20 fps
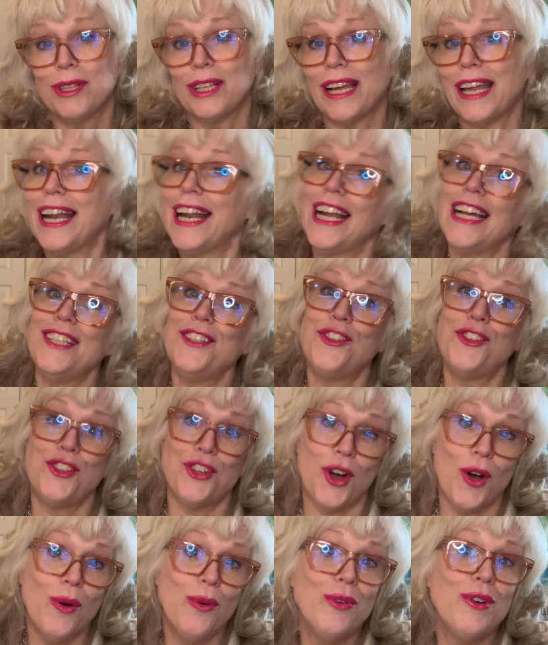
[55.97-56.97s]
and I
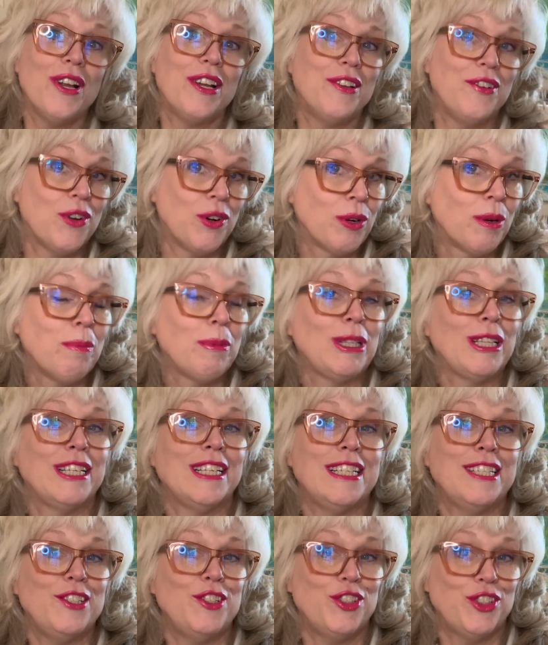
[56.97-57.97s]
don't
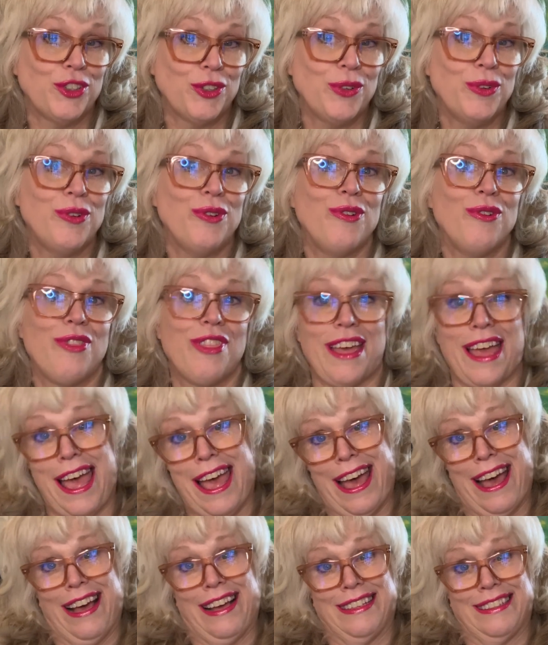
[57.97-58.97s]
normally do
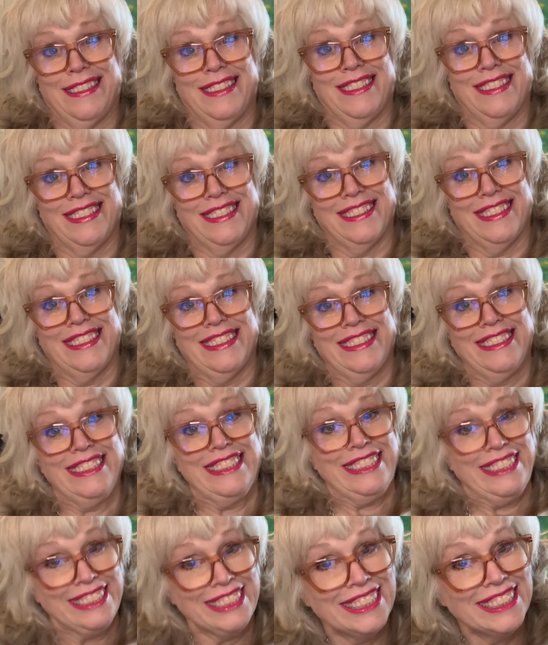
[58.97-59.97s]
that
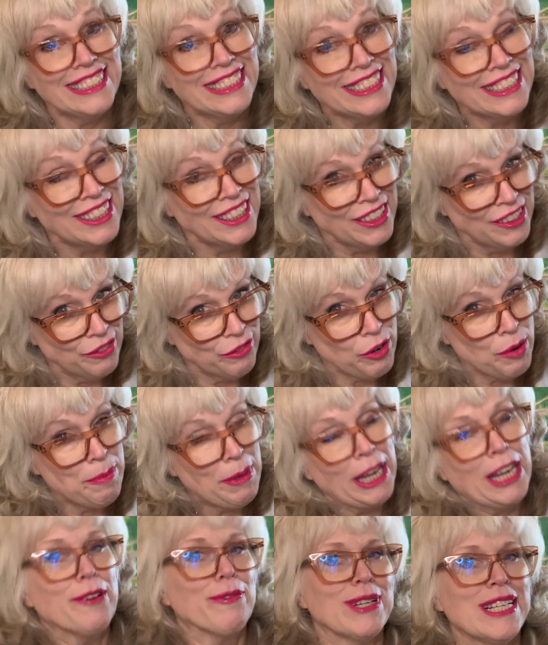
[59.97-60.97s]
for
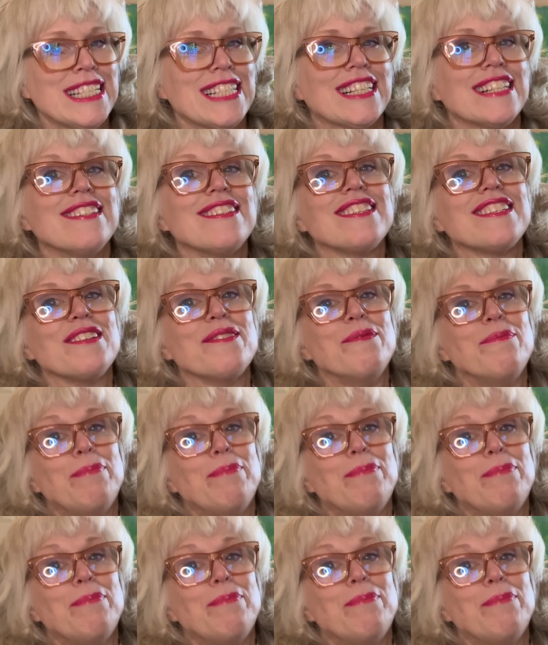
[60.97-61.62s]
many reasons.